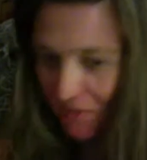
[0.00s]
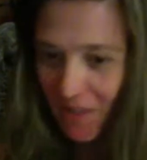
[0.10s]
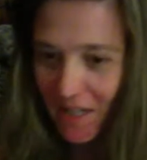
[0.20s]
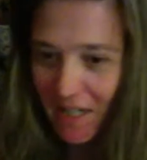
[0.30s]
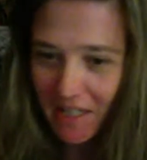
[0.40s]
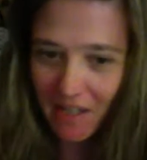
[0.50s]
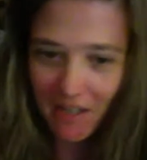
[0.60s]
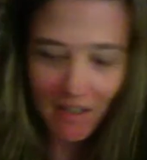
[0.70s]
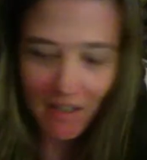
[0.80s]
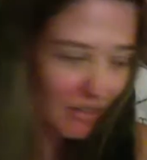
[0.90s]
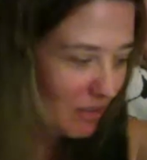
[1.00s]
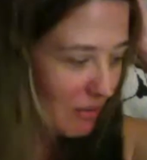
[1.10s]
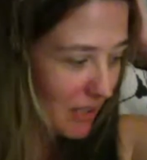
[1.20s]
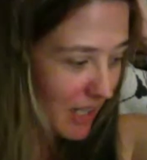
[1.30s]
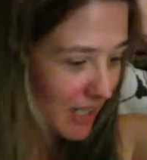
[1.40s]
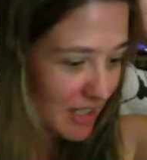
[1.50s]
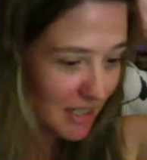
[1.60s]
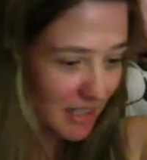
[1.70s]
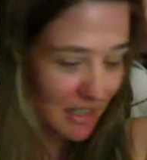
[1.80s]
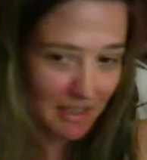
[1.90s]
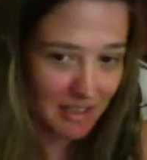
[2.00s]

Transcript: way in here. I don't know where Casey is.